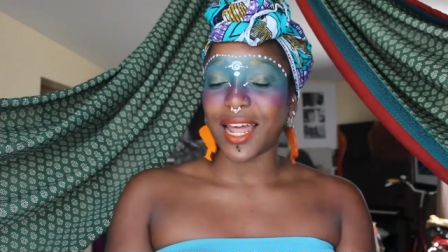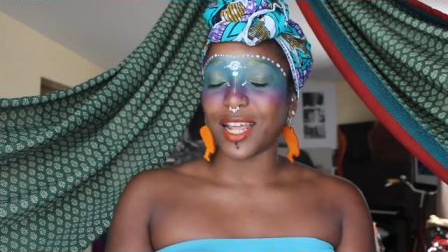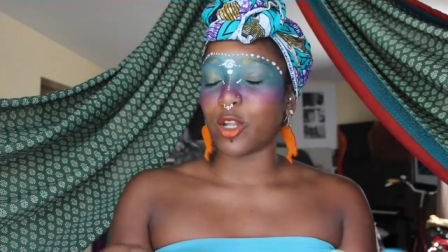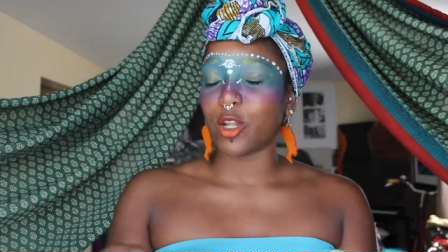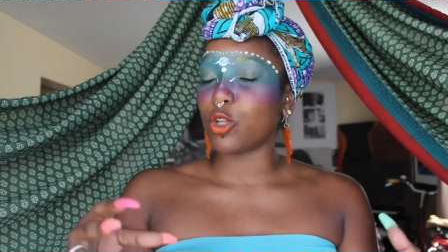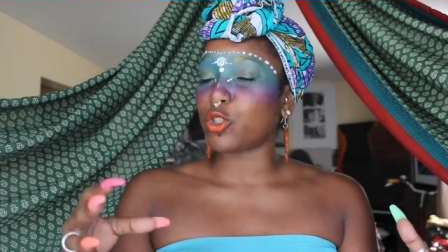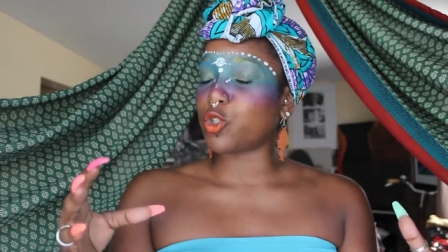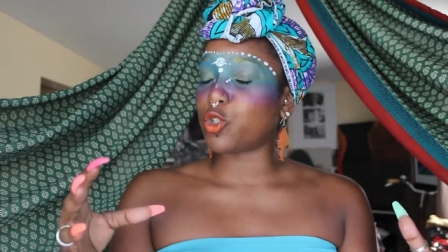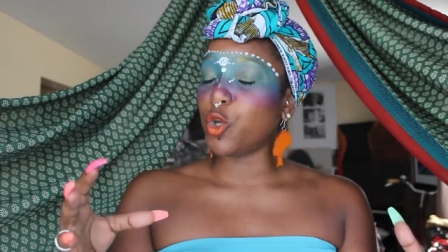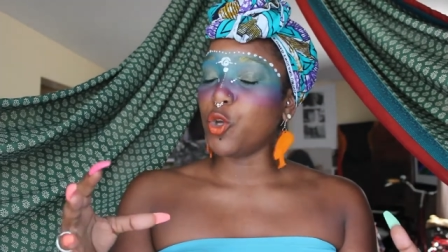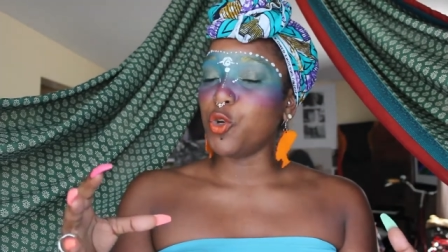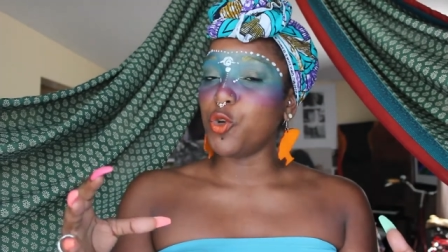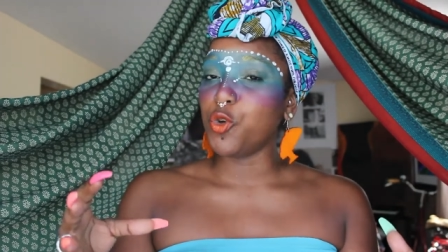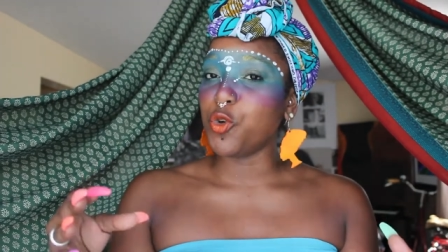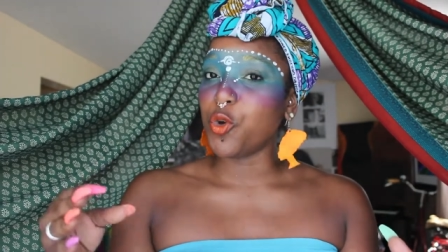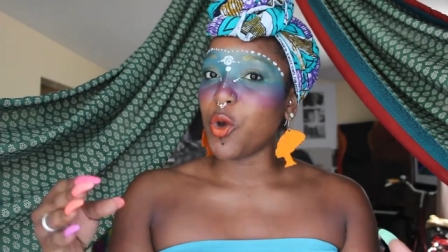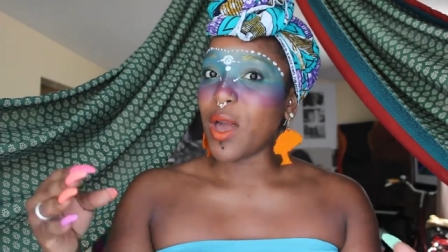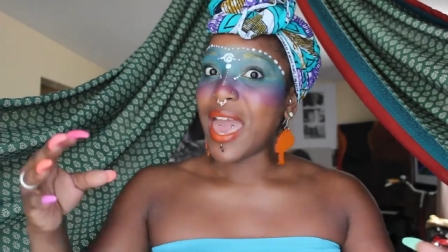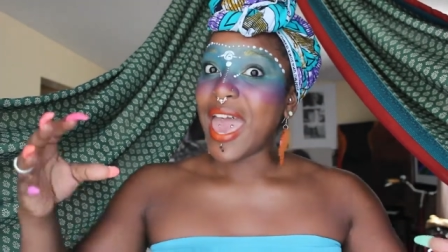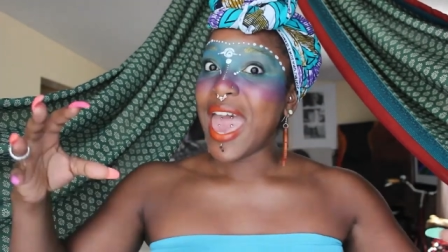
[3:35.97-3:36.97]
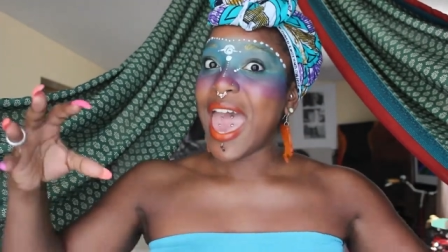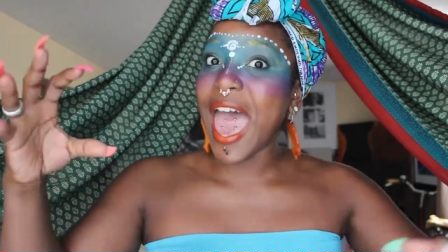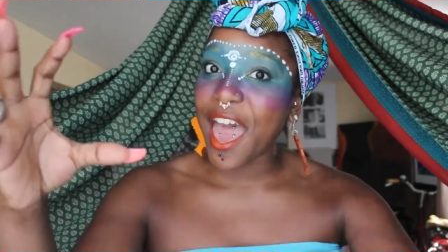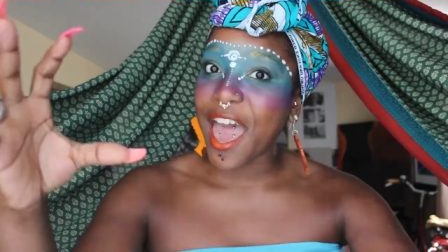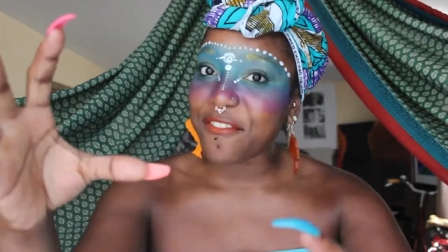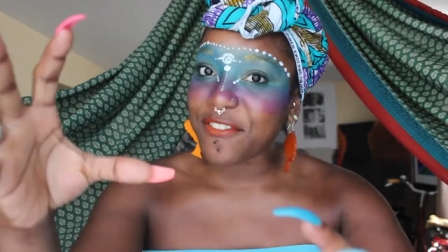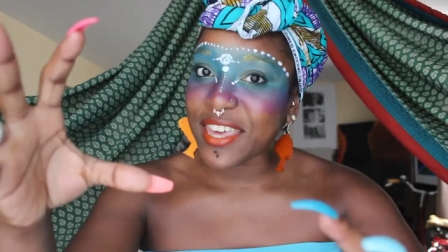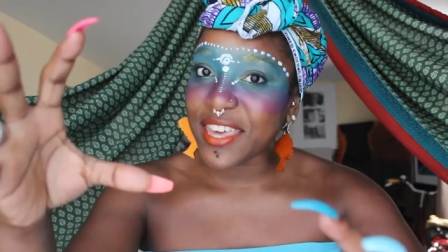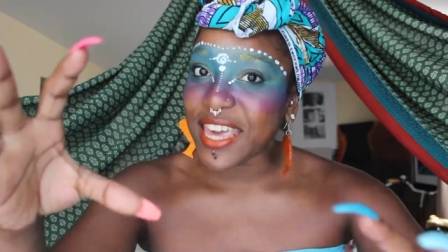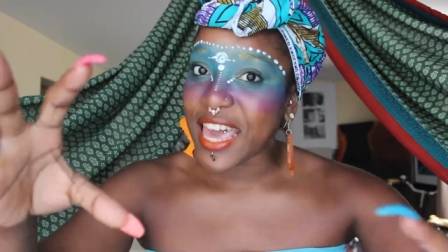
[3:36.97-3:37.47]
Like, not too
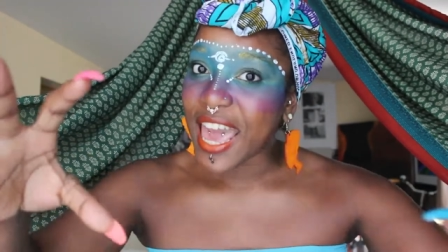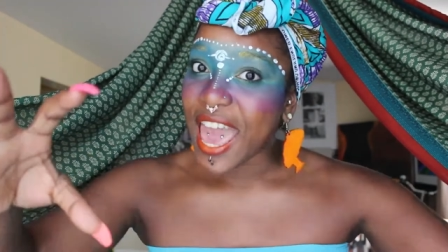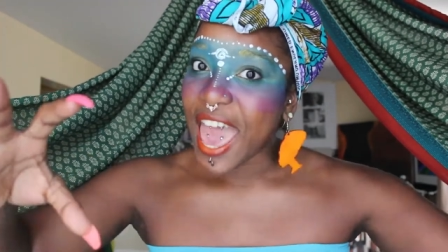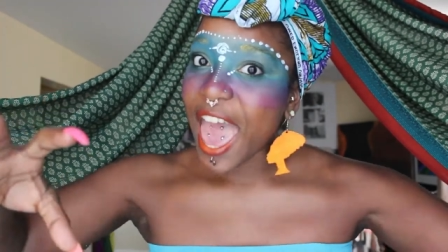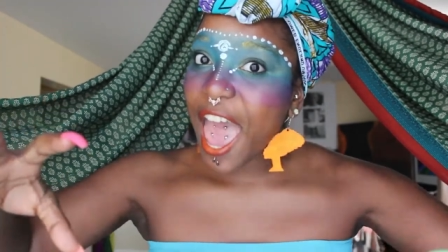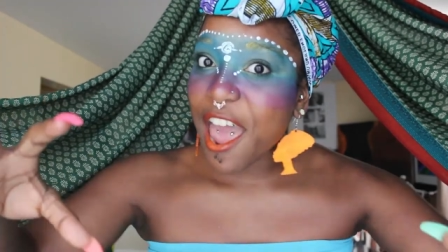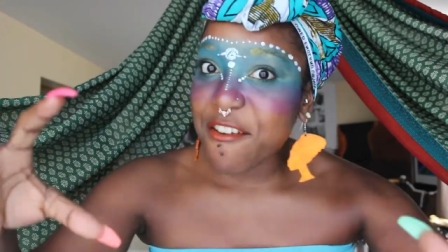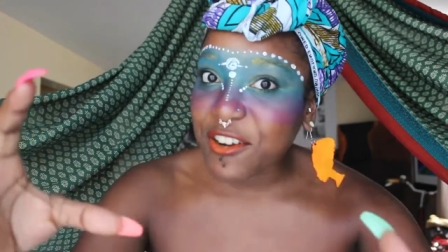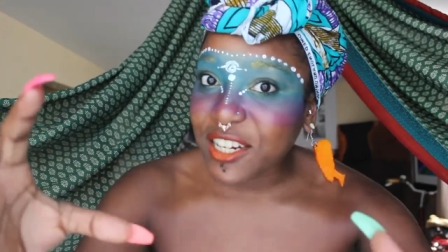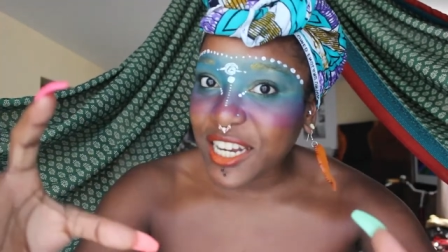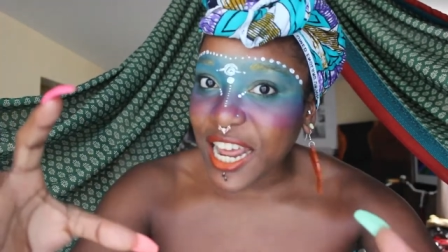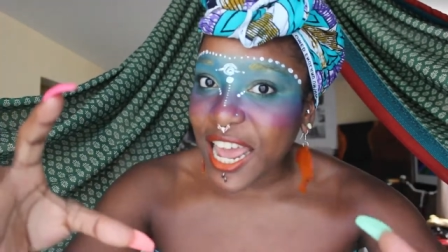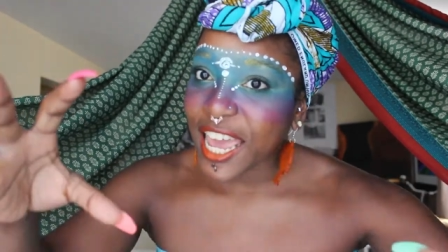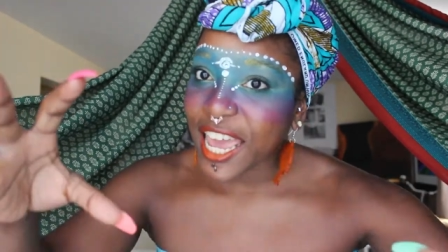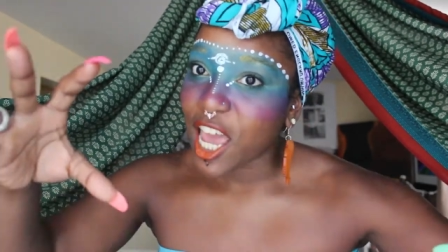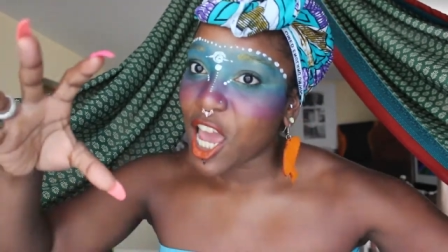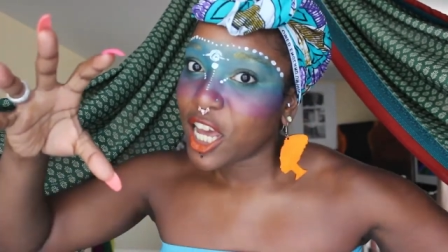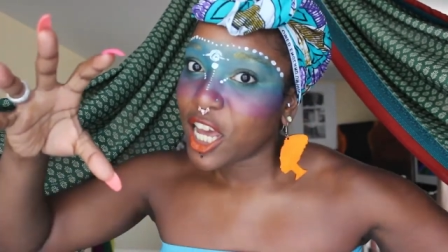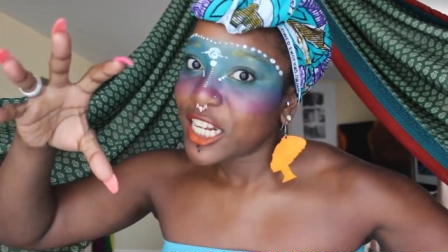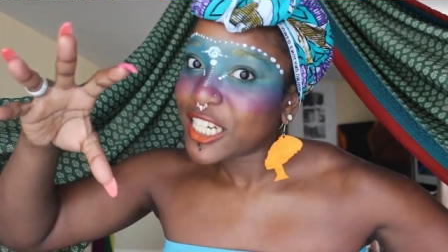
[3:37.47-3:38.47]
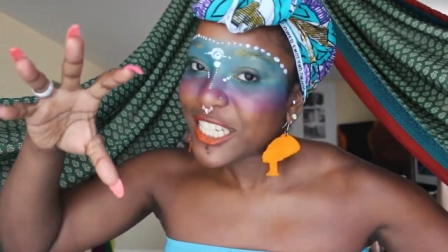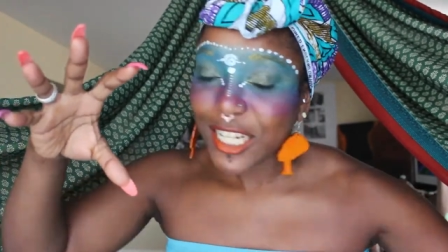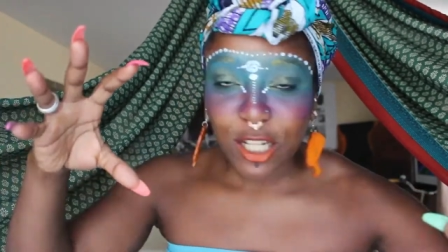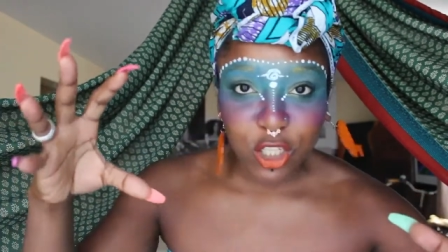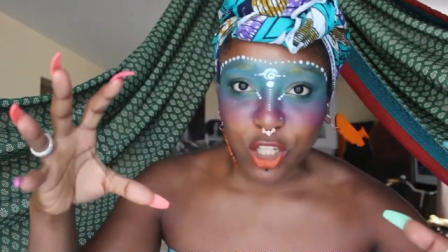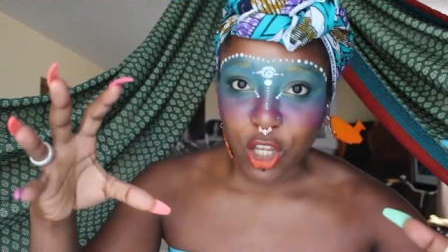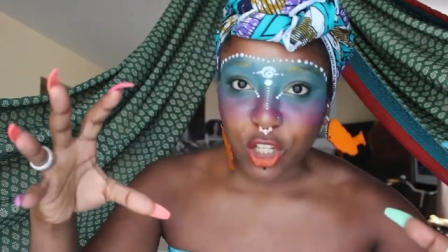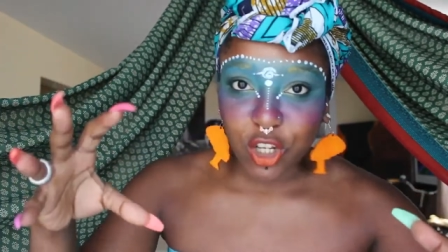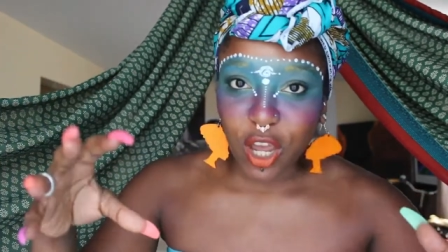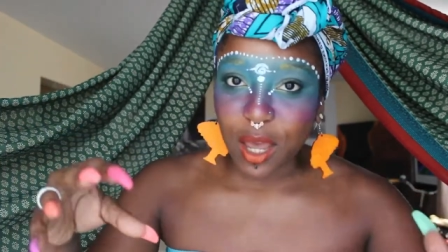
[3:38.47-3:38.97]
heavy, everyday
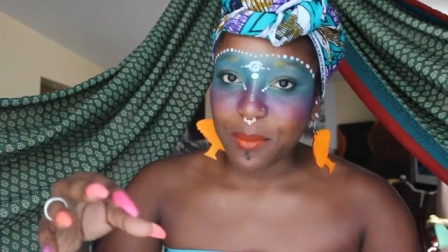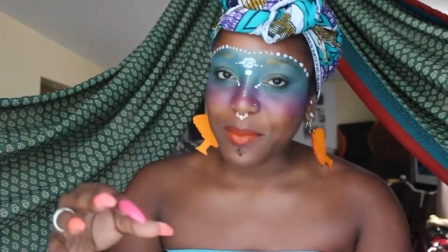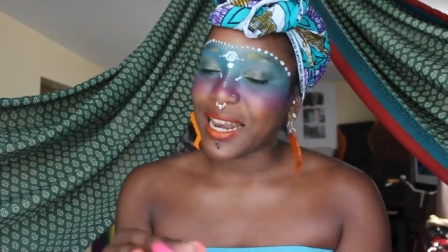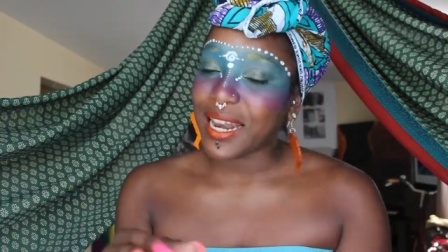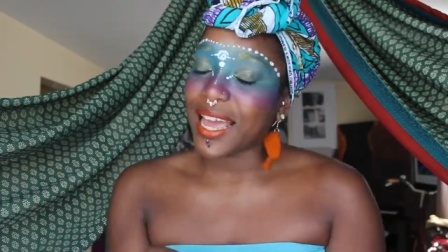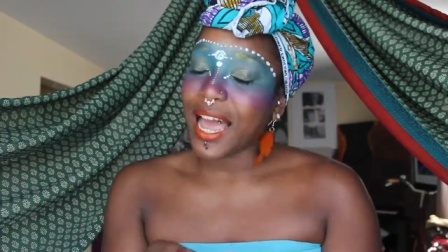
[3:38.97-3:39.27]
dildo, you know what I mean?